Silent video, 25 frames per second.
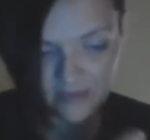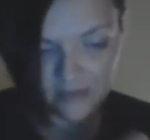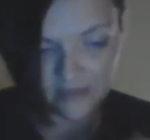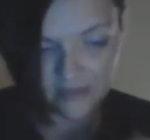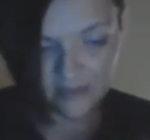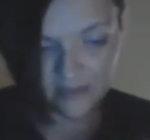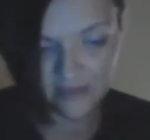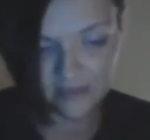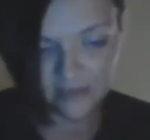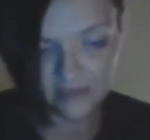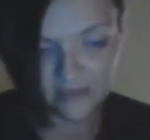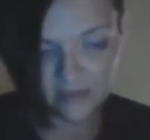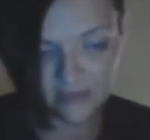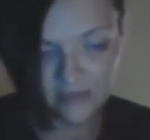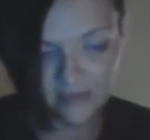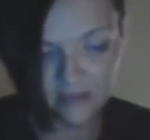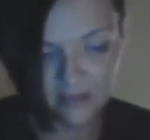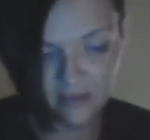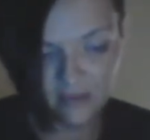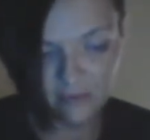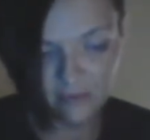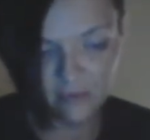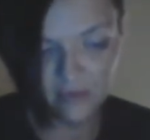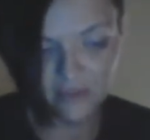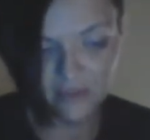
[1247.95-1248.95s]
sentences,
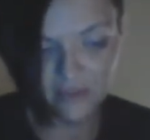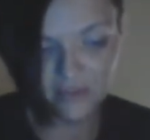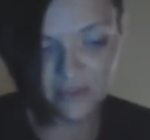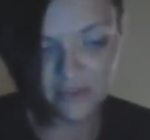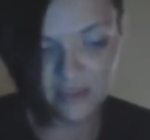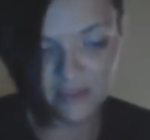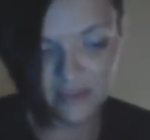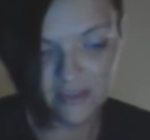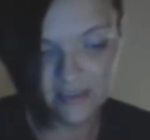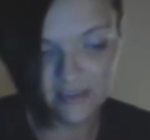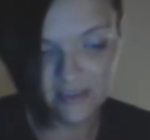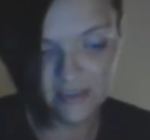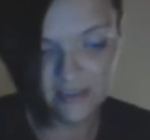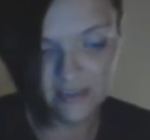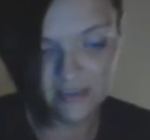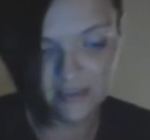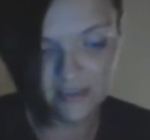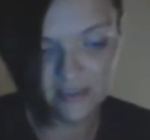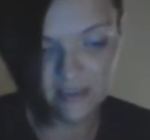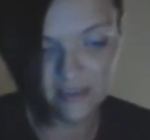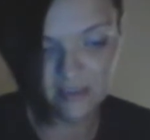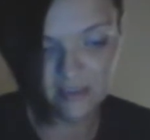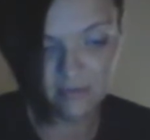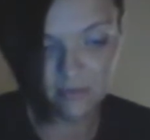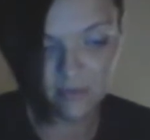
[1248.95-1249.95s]
which the
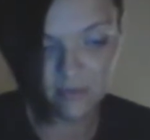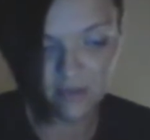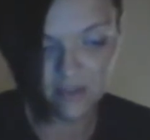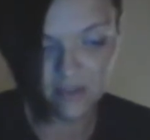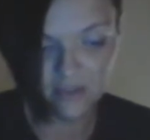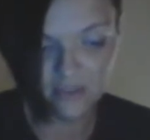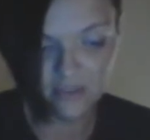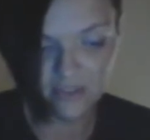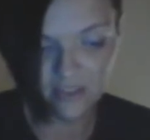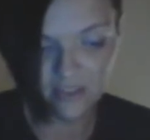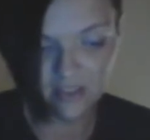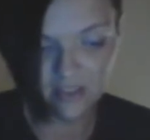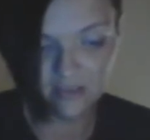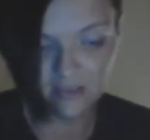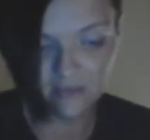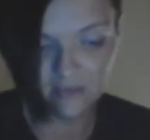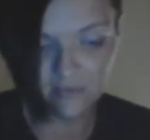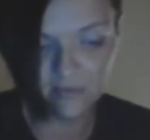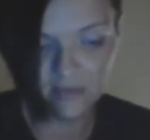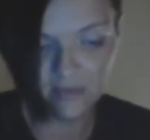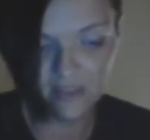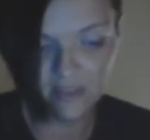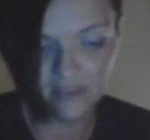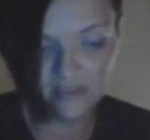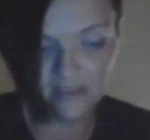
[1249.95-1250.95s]
Sentencing
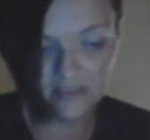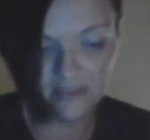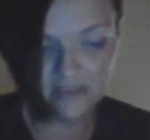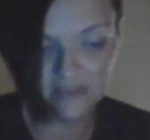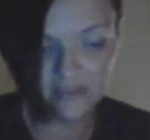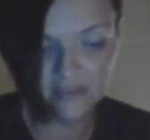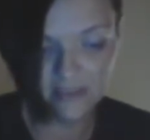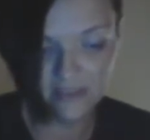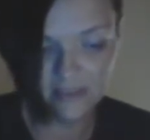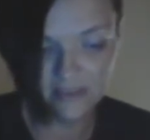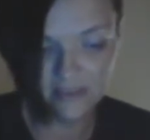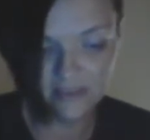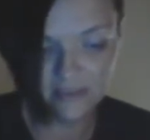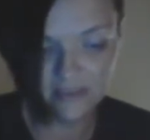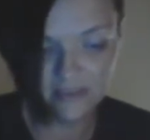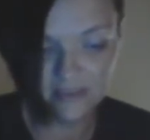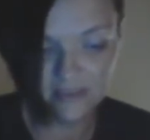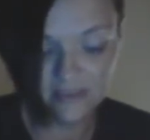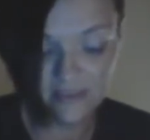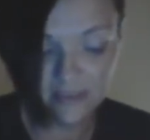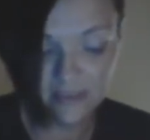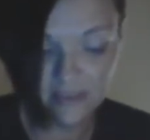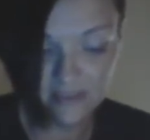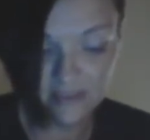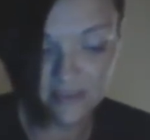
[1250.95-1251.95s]
Project defines as
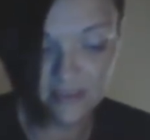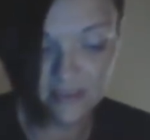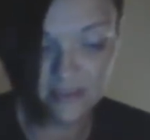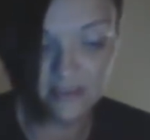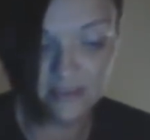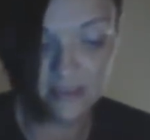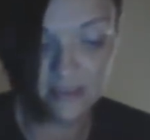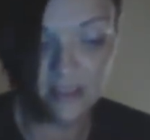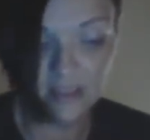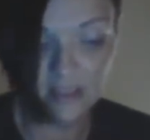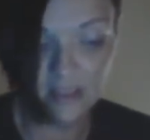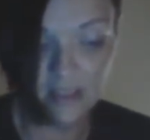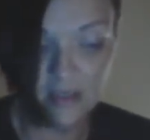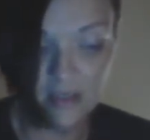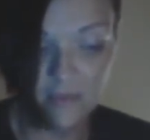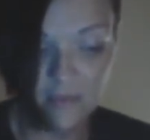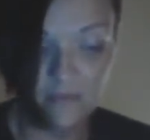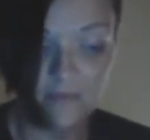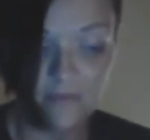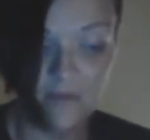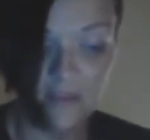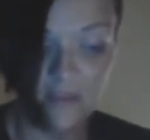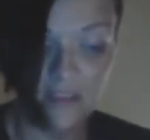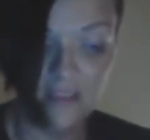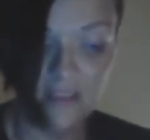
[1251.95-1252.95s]
sentences
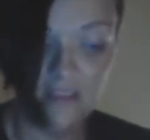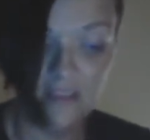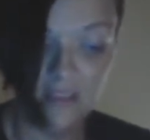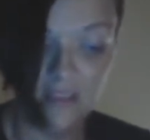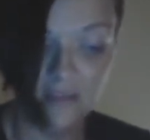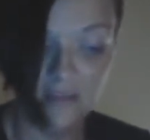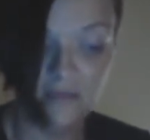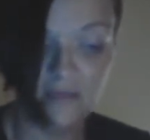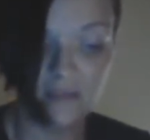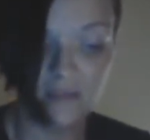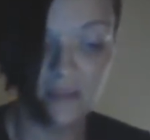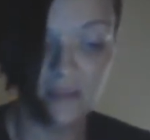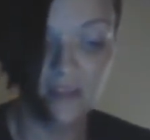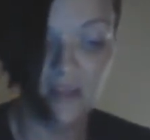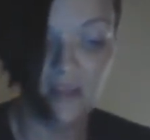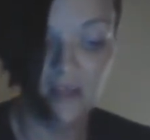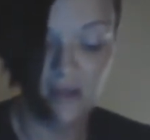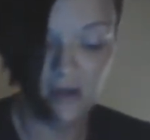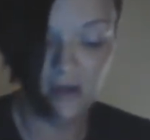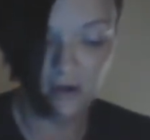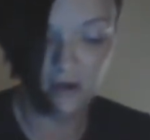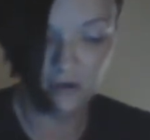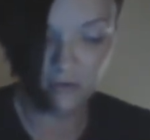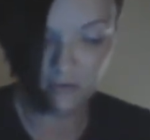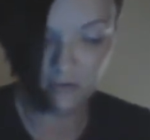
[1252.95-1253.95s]
of 50 years
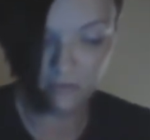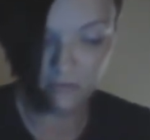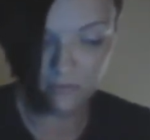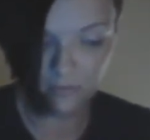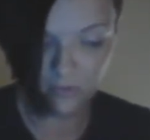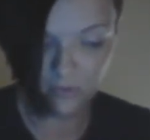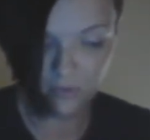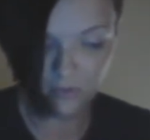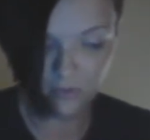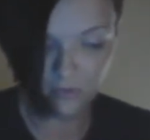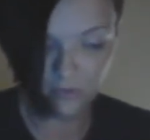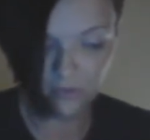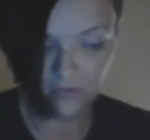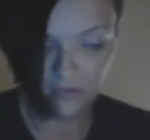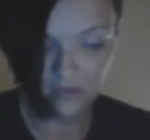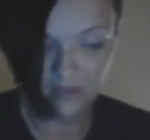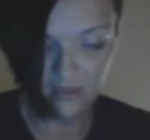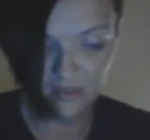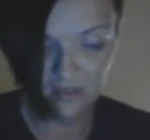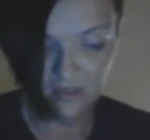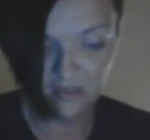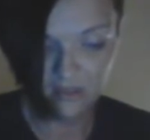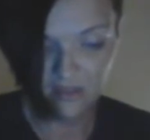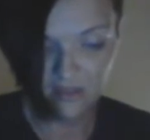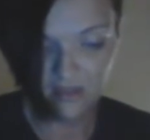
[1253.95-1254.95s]
or more.